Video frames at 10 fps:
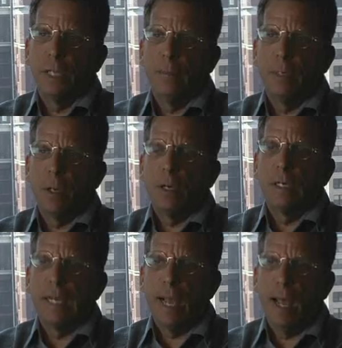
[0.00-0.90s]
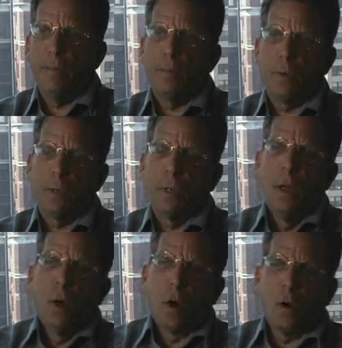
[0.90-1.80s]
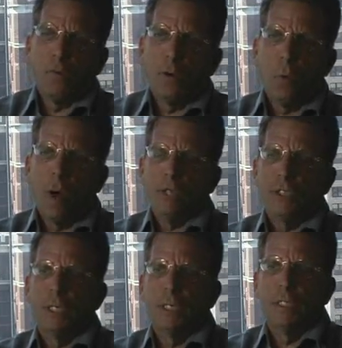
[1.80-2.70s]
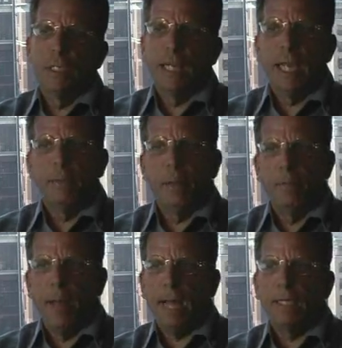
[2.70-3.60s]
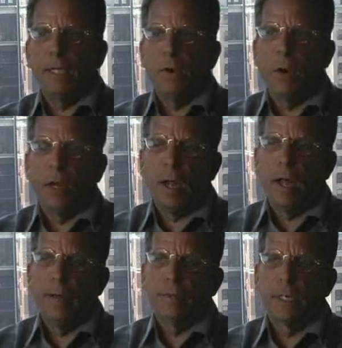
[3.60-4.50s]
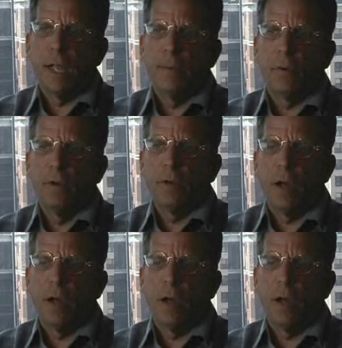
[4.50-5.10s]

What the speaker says: named Duncan Campbell over to Washington to take me back to the archives and Library of